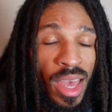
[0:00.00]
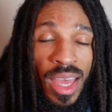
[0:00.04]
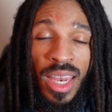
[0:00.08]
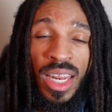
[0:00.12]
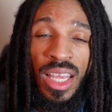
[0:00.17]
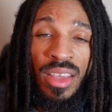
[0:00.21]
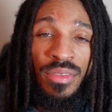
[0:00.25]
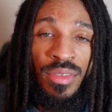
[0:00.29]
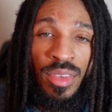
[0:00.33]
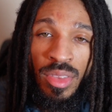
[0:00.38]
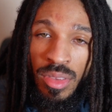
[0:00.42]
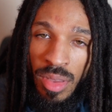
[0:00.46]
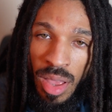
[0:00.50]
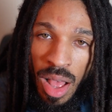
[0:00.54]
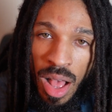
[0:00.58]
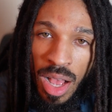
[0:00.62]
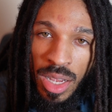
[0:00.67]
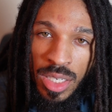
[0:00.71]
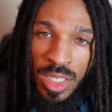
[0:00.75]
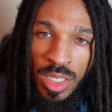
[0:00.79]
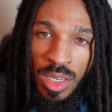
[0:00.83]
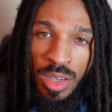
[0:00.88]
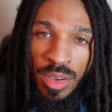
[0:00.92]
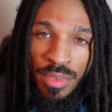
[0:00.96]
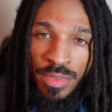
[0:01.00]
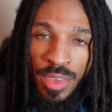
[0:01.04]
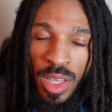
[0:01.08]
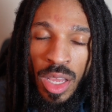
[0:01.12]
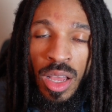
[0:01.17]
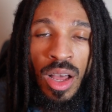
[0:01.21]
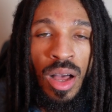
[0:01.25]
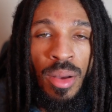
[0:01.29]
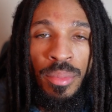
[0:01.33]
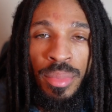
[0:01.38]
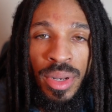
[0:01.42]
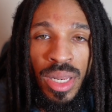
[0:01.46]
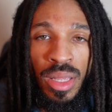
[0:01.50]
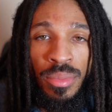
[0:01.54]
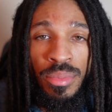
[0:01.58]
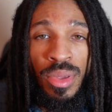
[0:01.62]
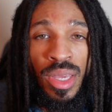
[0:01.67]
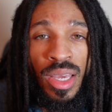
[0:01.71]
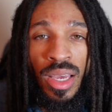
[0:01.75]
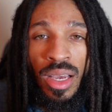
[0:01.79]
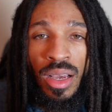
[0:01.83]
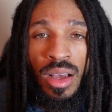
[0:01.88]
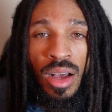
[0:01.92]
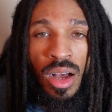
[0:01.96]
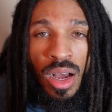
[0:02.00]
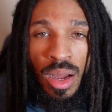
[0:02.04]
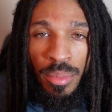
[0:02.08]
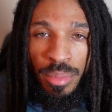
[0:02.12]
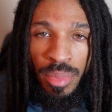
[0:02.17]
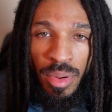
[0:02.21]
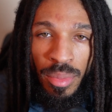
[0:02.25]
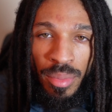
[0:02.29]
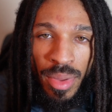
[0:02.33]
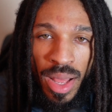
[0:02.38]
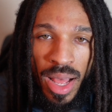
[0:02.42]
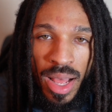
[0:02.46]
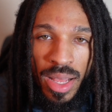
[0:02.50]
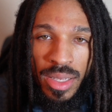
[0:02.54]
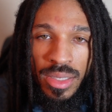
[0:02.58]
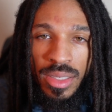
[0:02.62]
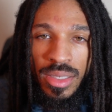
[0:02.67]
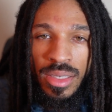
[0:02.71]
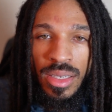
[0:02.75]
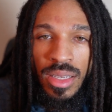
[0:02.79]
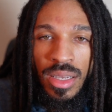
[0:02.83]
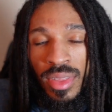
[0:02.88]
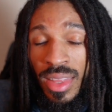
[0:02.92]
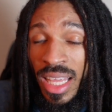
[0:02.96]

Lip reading: and even talks of the company being compromised.